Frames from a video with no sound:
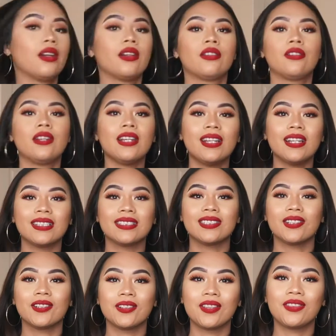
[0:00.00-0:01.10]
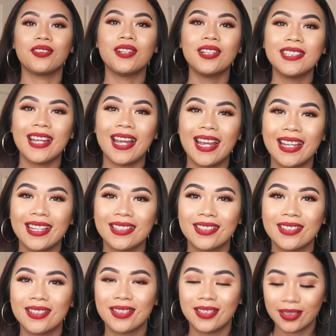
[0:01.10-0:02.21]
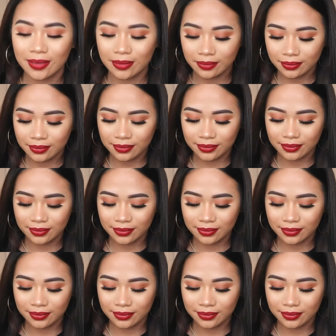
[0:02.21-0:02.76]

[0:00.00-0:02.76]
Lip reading: Alright, so the third item.